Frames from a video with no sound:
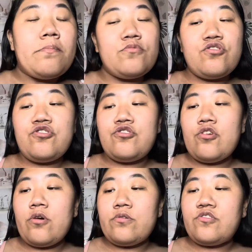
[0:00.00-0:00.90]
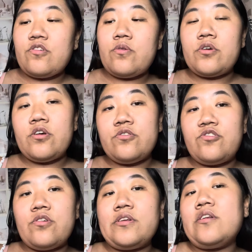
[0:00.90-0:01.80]
So, so
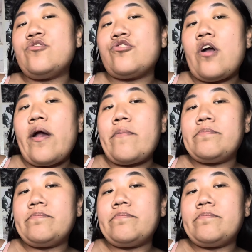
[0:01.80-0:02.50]
good. Y'all need to try.